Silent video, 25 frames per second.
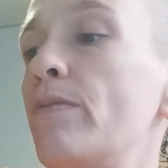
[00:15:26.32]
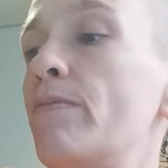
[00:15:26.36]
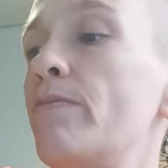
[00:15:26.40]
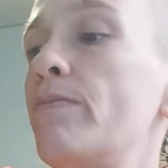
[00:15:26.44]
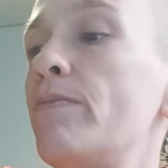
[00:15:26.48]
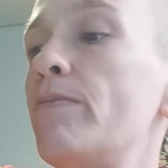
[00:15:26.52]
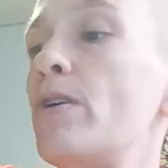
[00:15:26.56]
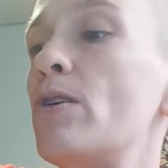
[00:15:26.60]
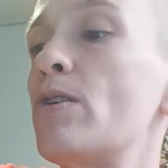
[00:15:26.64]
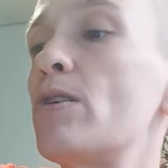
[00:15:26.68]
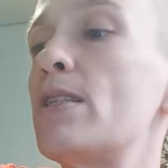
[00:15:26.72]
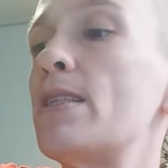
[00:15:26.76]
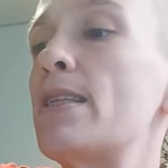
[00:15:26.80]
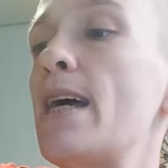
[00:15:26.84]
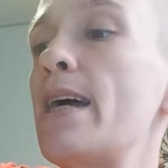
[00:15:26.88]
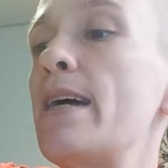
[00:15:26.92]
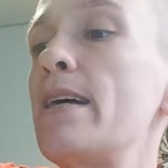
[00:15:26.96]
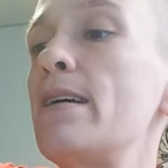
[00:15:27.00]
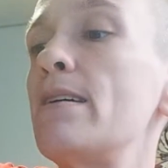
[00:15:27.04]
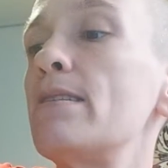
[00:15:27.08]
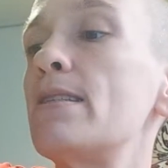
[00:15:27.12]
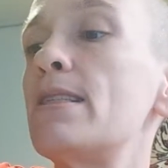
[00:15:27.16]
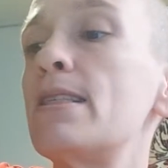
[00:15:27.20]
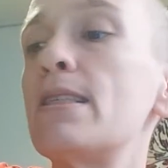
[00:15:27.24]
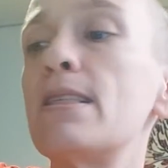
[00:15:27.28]
They're
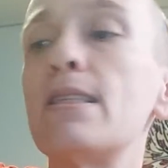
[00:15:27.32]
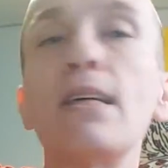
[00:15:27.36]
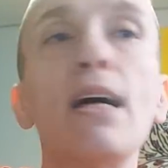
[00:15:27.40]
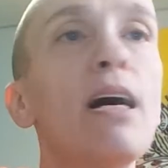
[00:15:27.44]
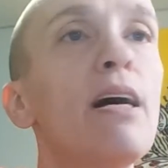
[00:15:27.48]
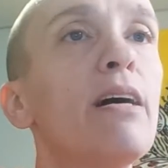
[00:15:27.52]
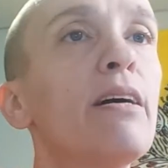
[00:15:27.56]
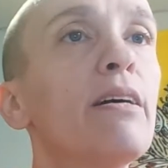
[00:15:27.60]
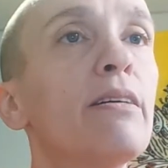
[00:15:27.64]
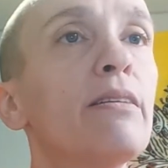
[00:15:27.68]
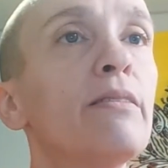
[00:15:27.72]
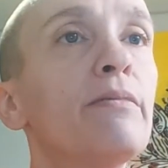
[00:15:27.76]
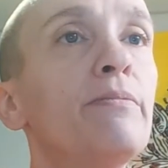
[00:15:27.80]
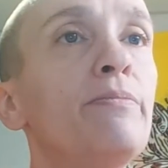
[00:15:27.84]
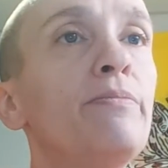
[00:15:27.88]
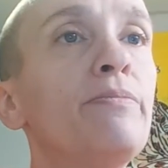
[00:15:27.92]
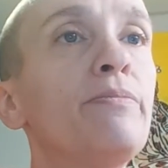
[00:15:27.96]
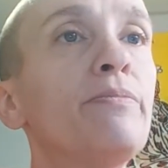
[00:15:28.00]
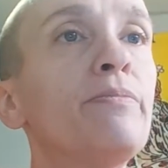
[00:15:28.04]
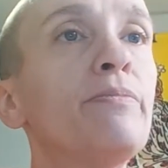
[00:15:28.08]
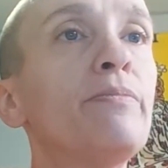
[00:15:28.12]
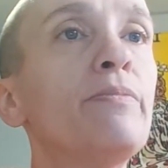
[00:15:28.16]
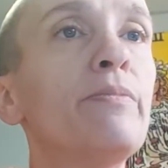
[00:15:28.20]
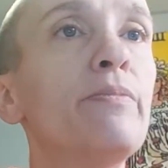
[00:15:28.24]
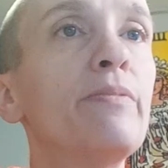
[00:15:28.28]
staying stuck
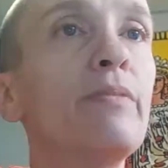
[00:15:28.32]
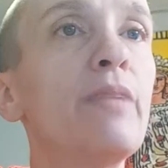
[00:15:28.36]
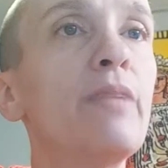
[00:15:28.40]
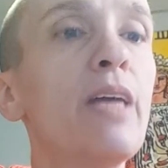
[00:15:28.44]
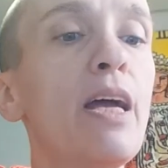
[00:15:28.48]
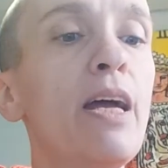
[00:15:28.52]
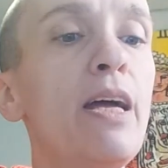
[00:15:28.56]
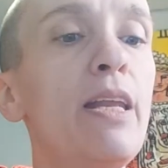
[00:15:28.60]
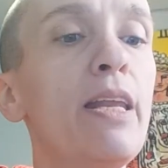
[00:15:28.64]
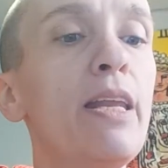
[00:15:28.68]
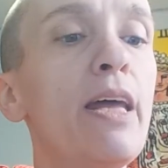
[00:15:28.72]
in